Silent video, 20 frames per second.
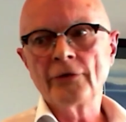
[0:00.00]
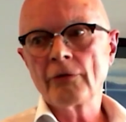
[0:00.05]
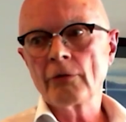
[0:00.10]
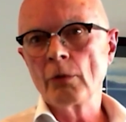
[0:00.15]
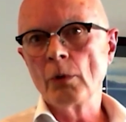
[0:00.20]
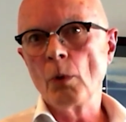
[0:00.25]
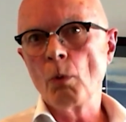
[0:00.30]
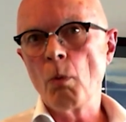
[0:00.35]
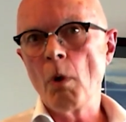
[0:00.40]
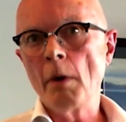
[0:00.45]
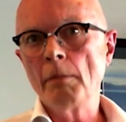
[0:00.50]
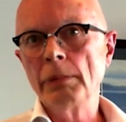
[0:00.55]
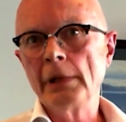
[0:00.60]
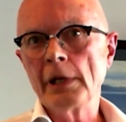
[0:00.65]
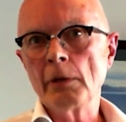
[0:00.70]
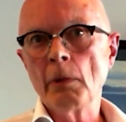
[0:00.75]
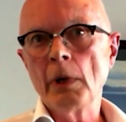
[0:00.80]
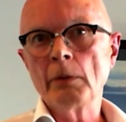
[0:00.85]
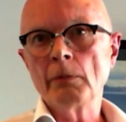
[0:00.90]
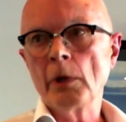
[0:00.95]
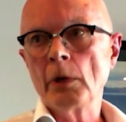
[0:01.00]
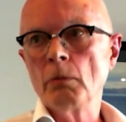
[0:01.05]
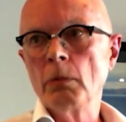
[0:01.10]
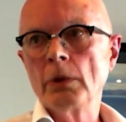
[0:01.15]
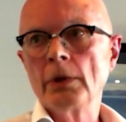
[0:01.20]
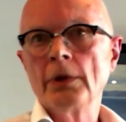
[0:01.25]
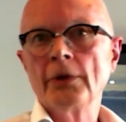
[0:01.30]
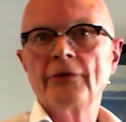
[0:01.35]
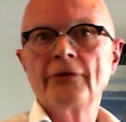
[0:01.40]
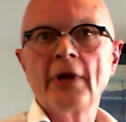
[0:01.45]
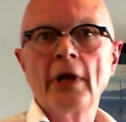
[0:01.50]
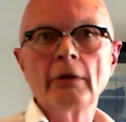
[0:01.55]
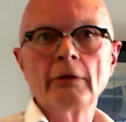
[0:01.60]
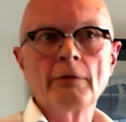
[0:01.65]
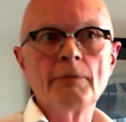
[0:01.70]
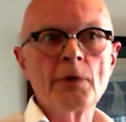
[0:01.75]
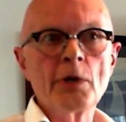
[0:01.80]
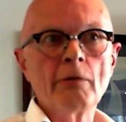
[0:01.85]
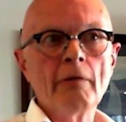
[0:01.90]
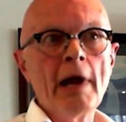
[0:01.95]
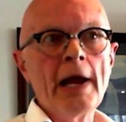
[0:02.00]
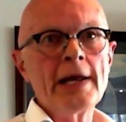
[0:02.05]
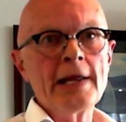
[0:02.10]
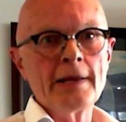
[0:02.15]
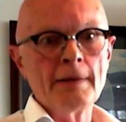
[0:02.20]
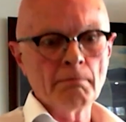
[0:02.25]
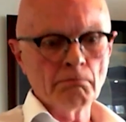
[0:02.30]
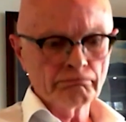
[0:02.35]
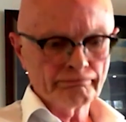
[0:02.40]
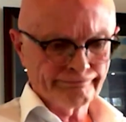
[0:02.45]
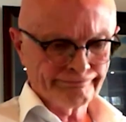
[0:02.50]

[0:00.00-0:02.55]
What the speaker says: threw a wobbly when we wouldn't sell them uranium.